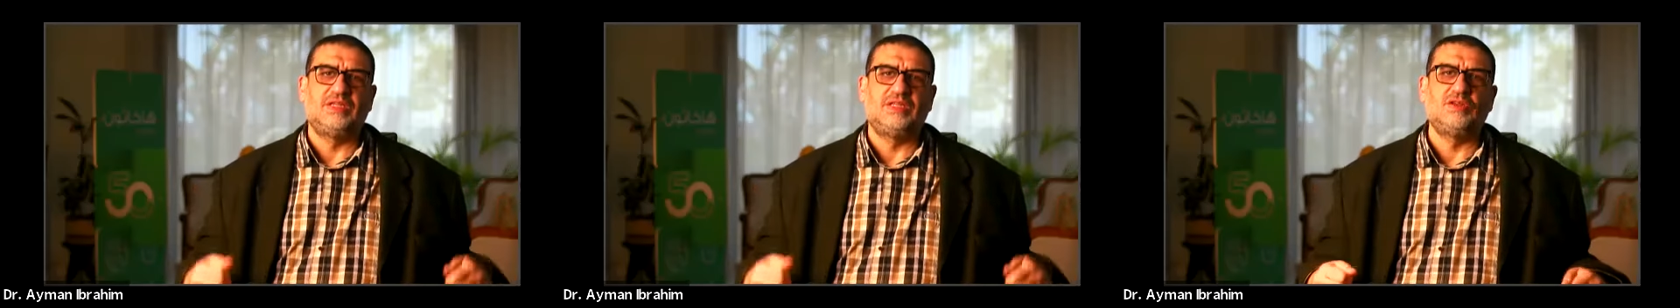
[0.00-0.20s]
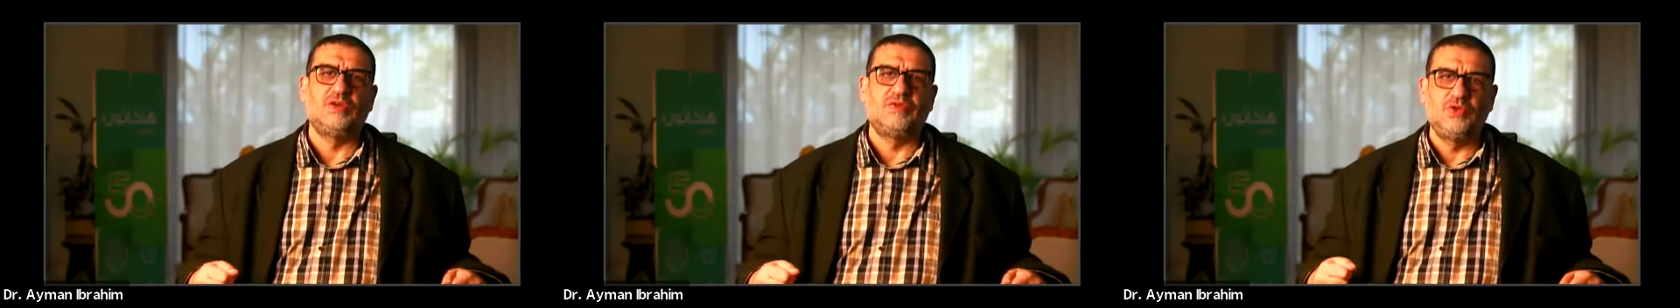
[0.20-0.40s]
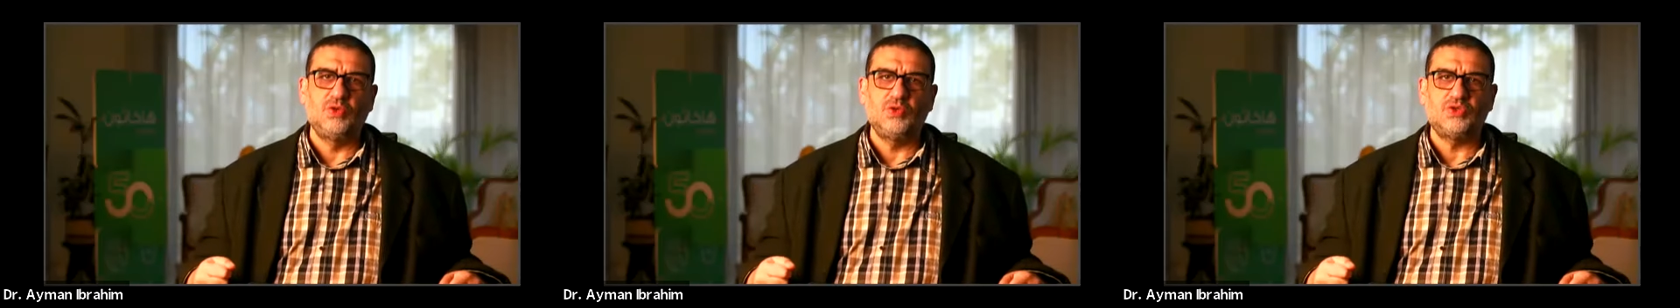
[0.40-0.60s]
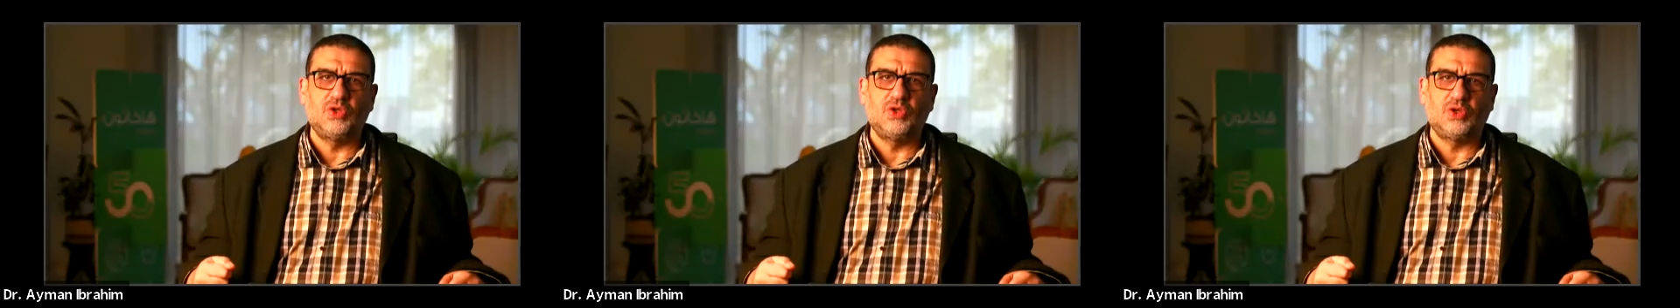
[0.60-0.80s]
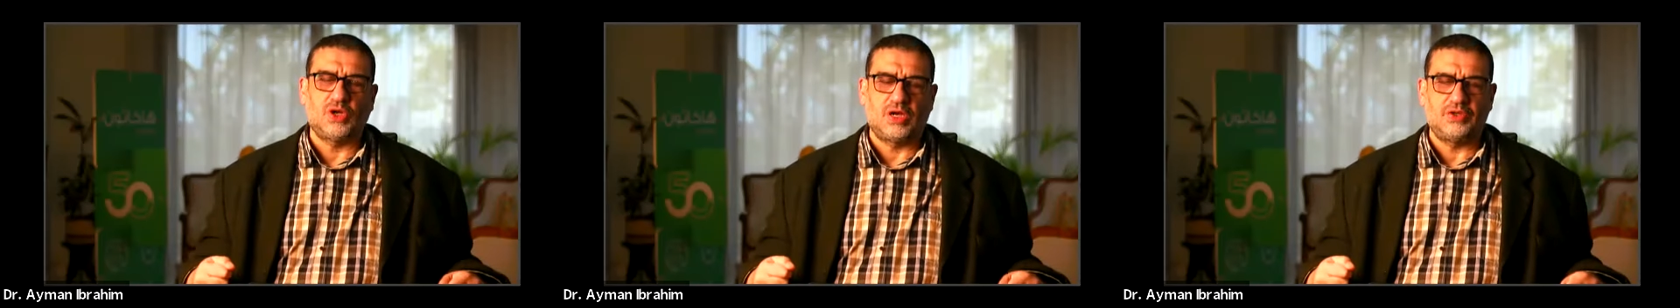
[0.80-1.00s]
interviews
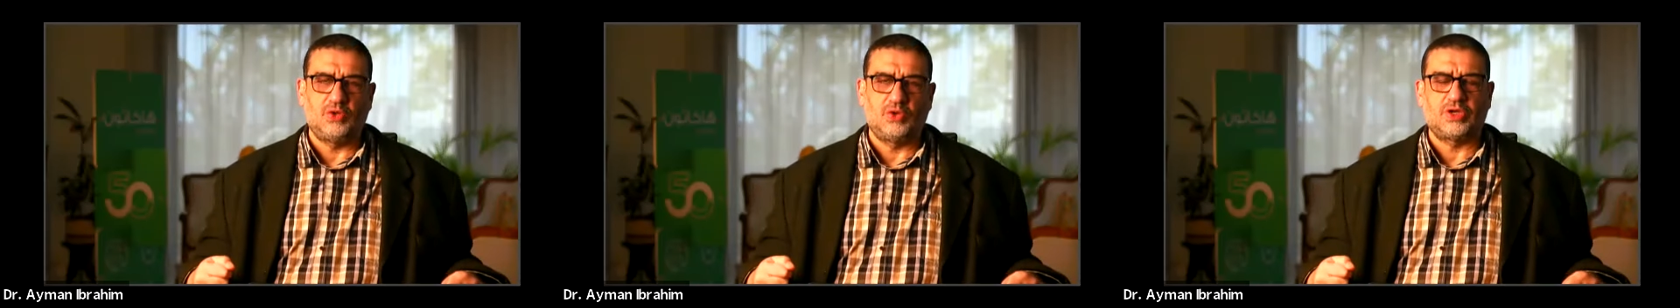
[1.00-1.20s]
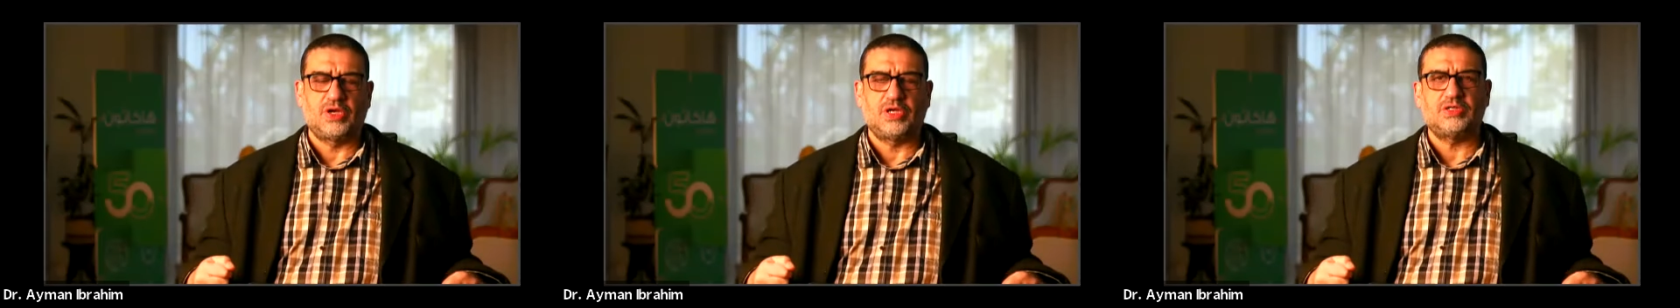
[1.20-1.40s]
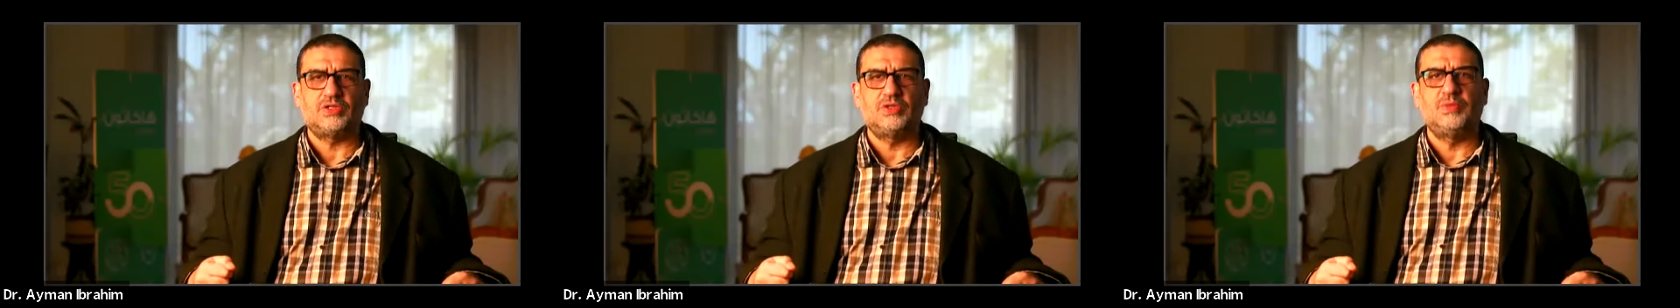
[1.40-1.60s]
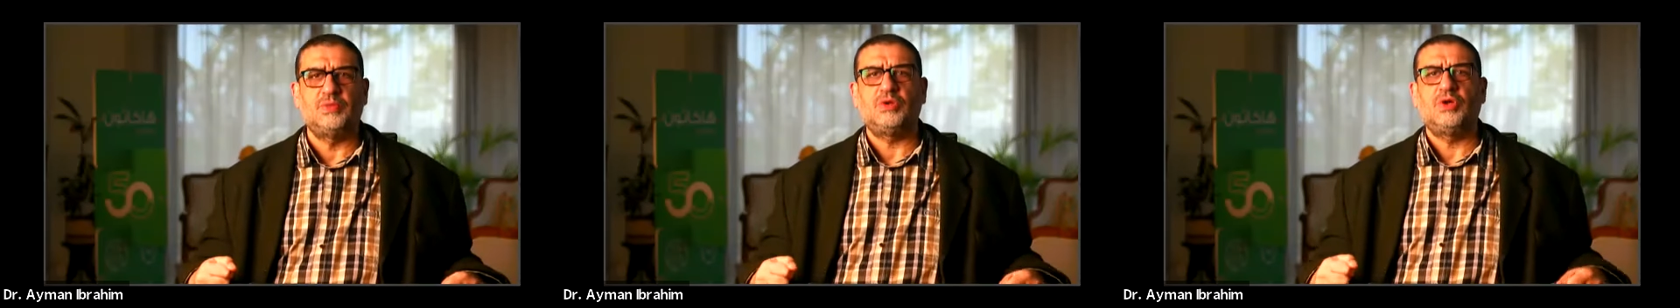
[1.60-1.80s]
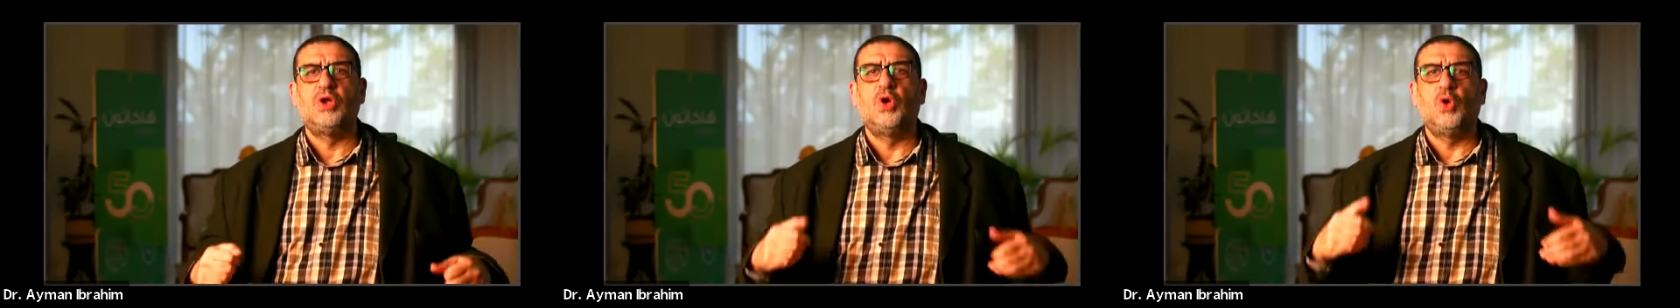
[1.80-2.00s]
with your
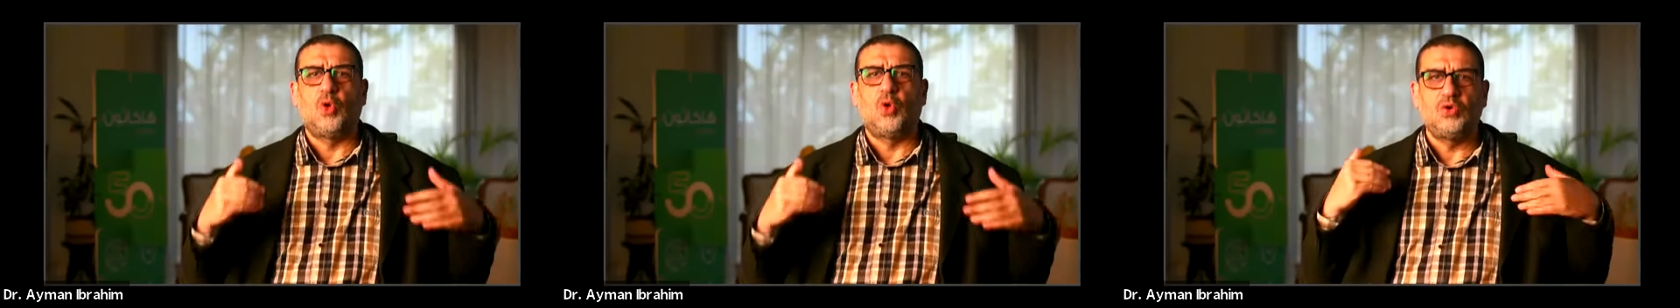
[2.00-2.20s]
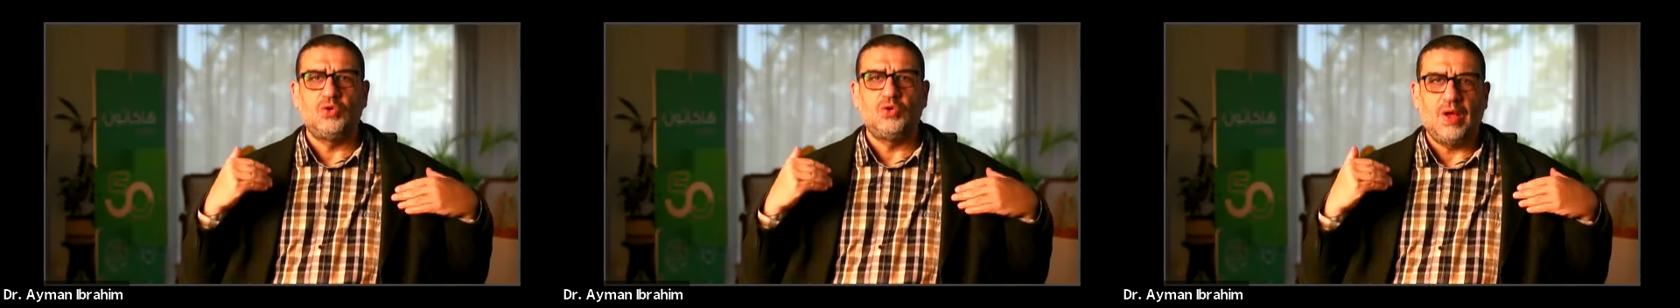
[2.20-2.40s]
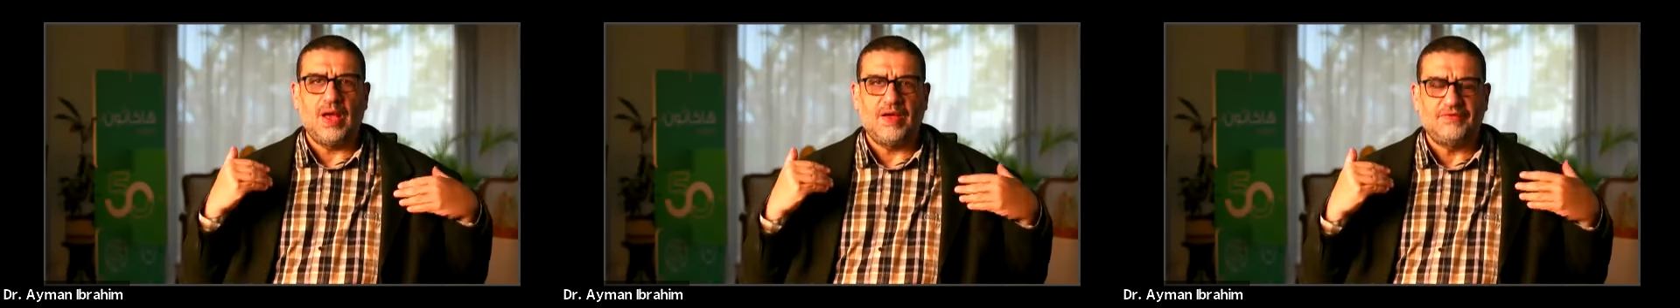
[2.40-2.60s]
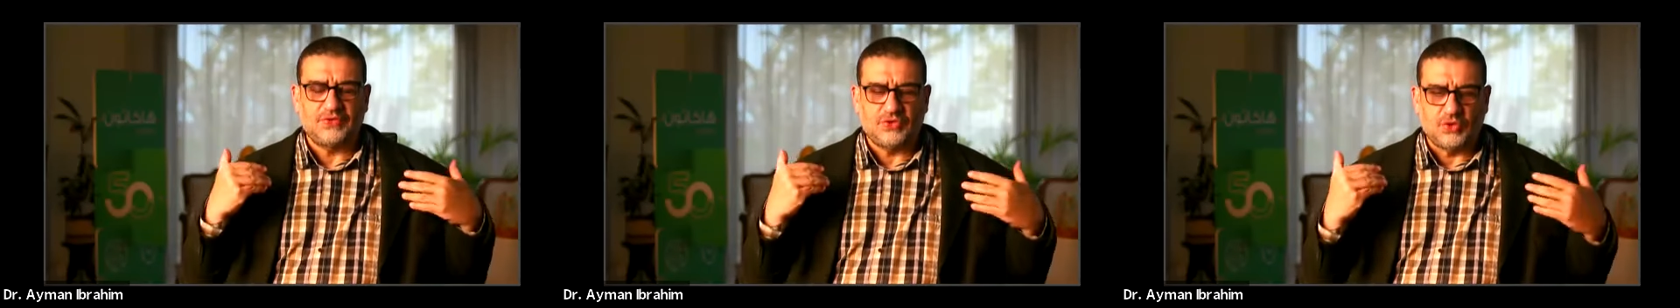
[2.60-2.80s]
customer, or you have